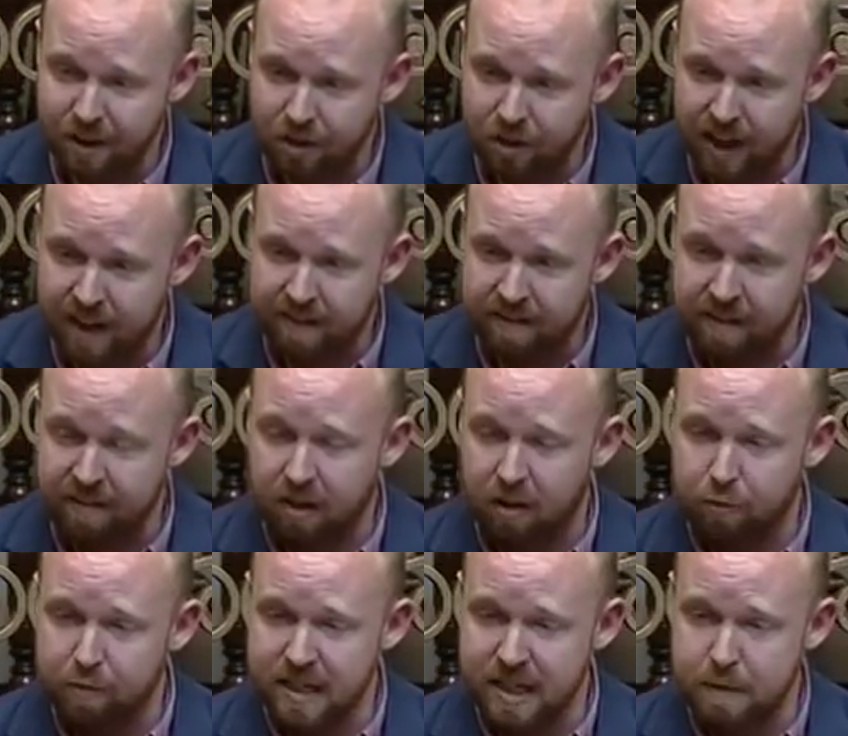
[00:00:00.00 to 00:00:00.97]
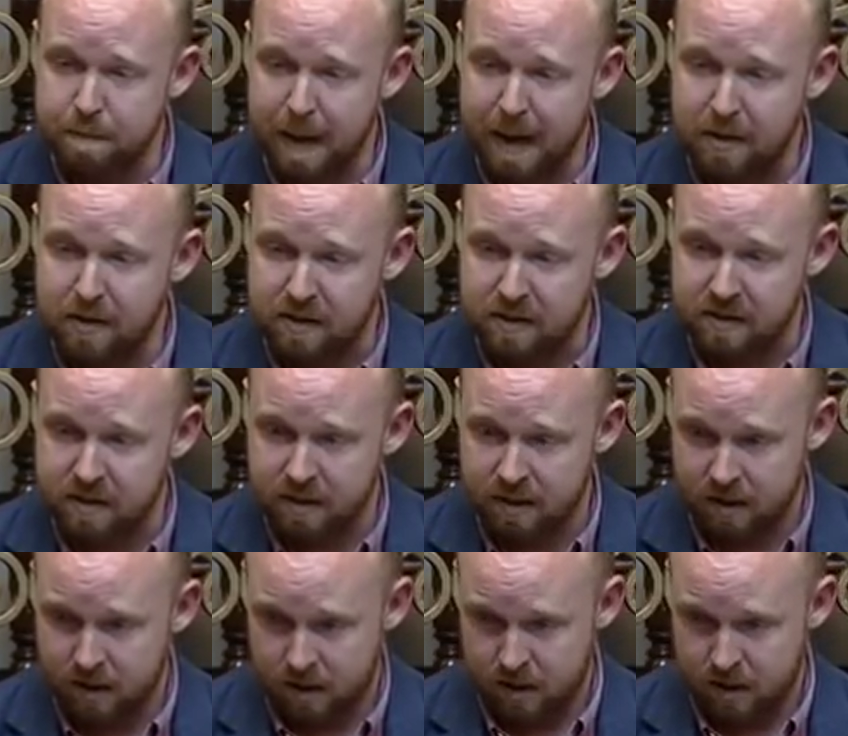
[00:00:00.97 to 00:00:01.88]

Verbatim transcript: of the things this government espouses,